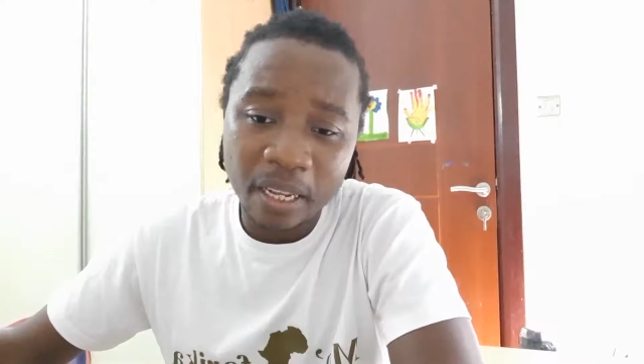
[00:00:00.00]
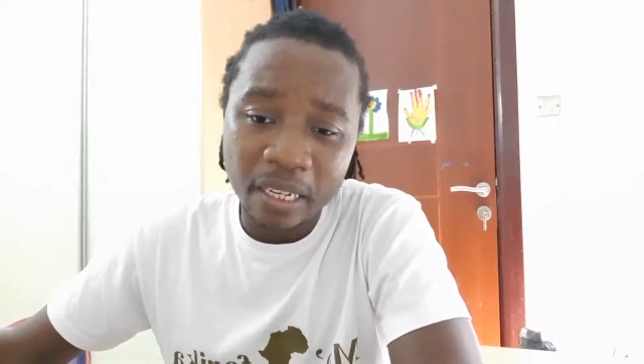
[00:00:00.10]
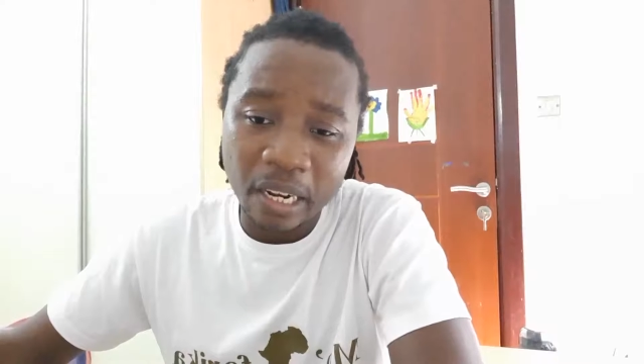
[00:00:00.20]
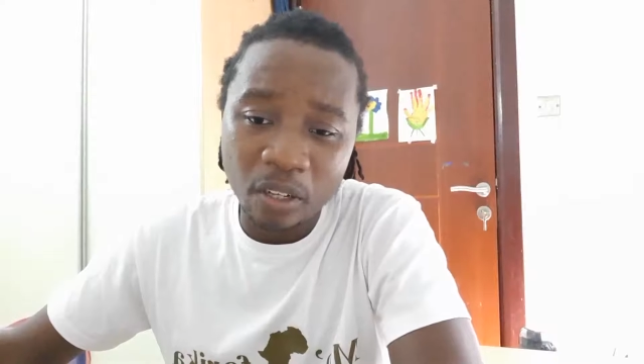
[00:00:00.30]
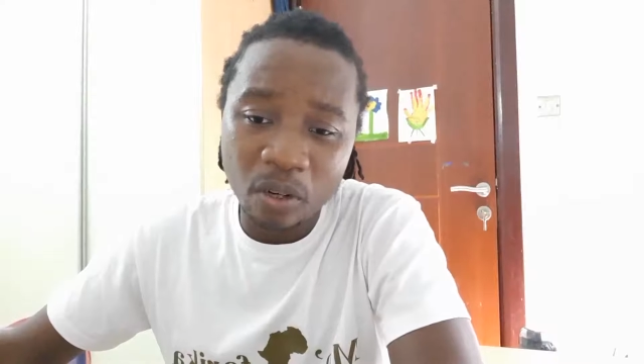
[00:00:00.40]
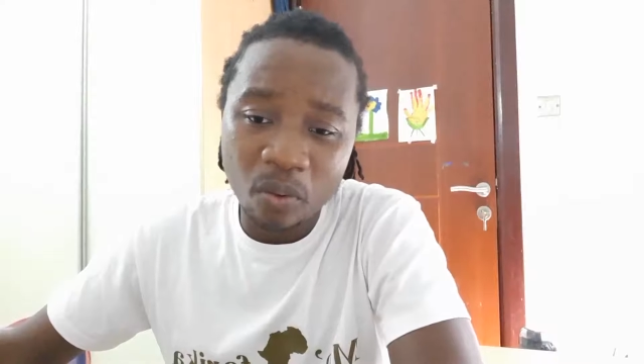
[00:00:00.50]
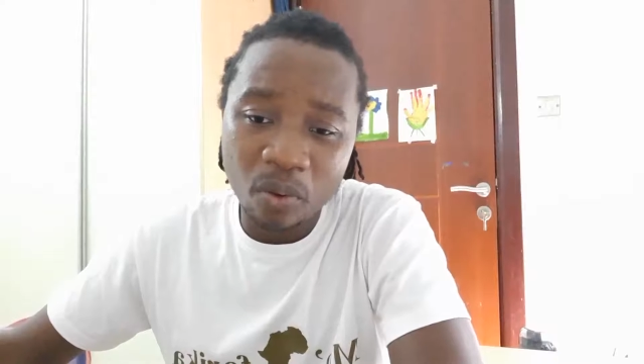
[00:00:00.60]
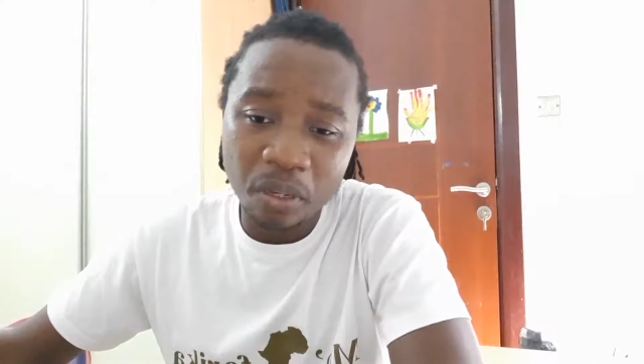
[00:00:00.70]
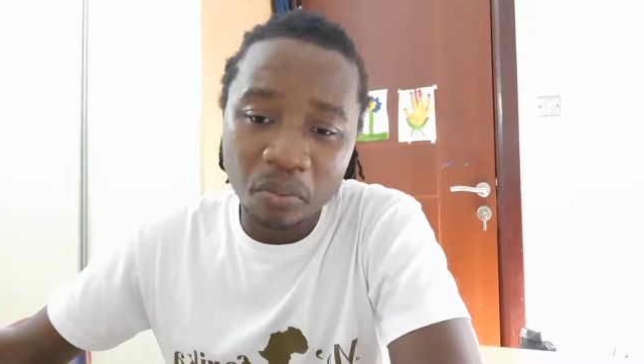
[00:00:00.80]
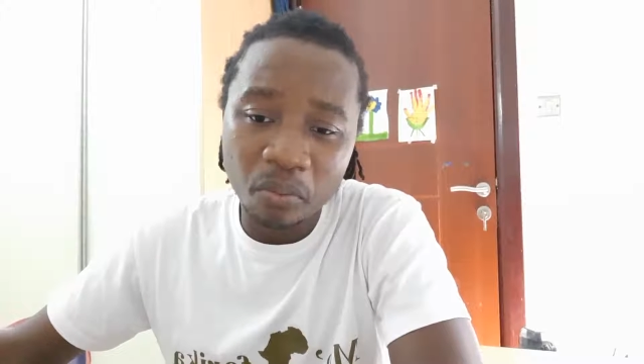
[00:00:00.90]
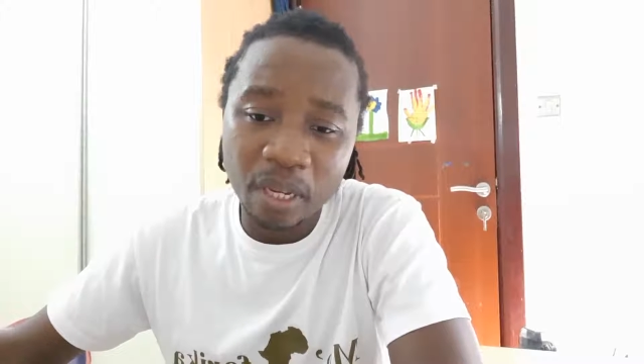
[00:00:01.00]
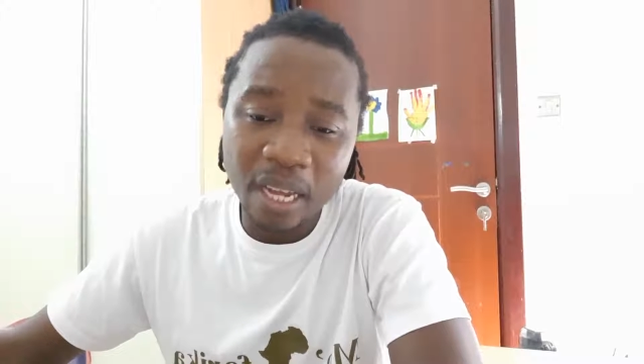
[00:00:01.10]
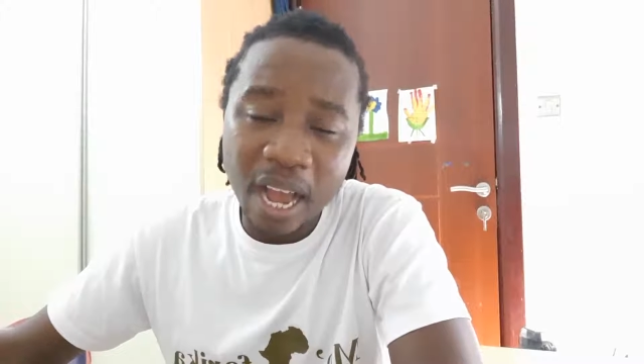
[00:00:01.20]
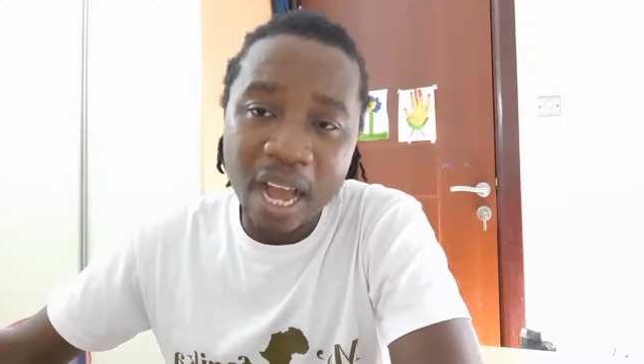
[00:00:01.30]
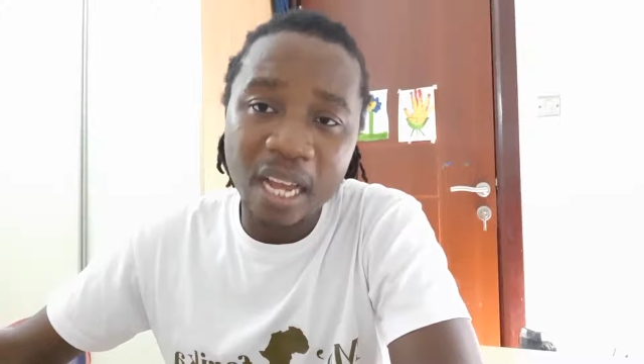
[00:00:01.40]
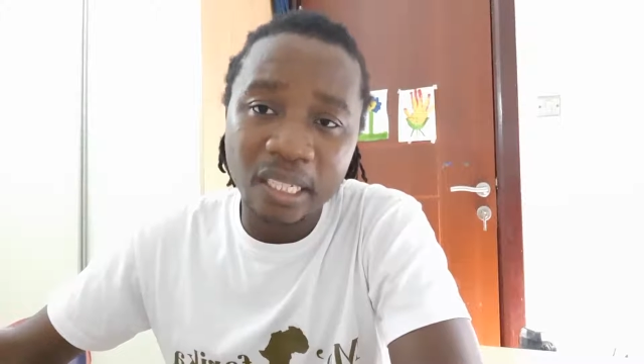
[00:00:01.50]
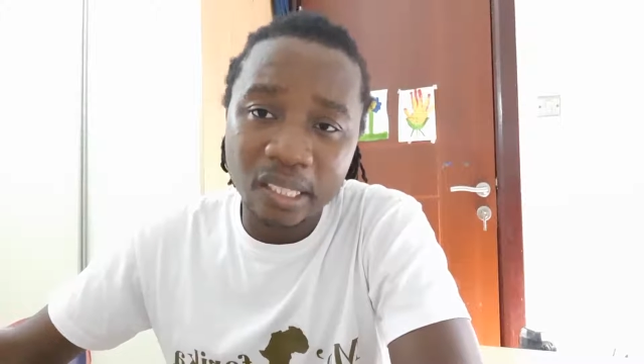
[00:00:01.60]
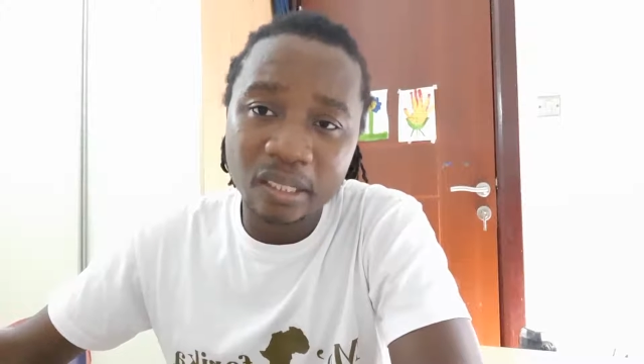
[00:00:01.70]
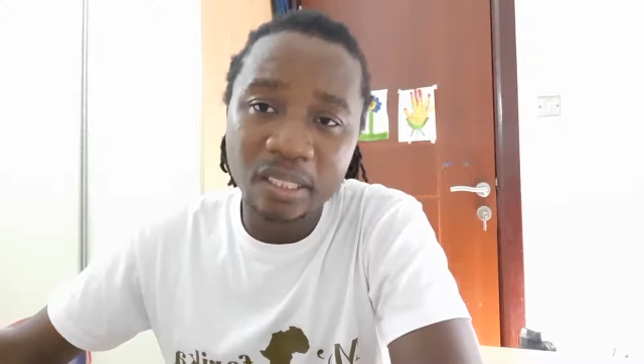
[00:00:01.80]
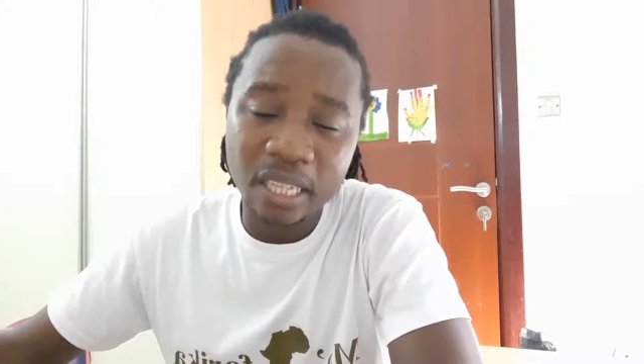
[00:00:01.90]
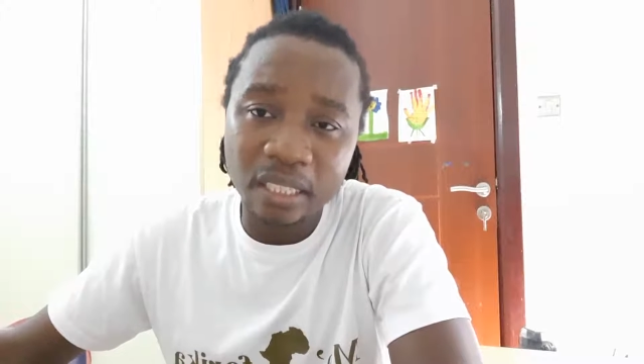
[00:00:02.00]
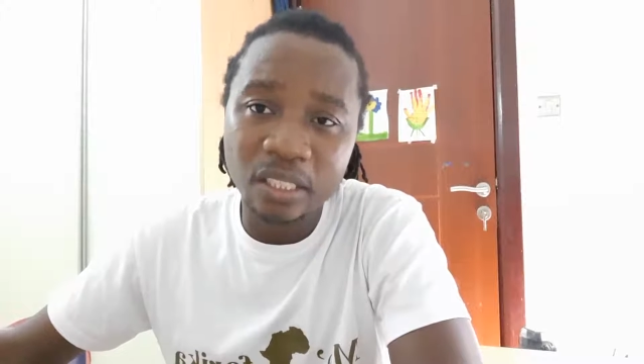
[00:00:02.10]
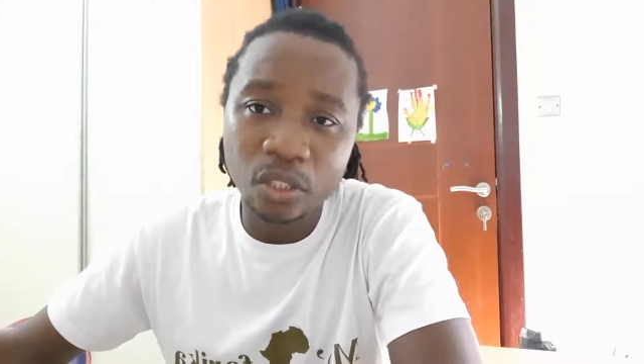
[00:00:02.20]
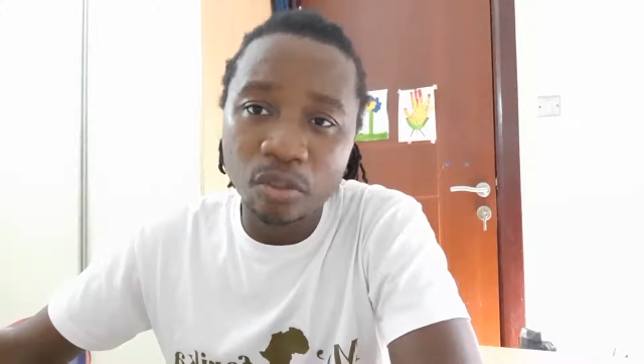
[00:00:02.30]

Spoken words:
that you know what, we are starting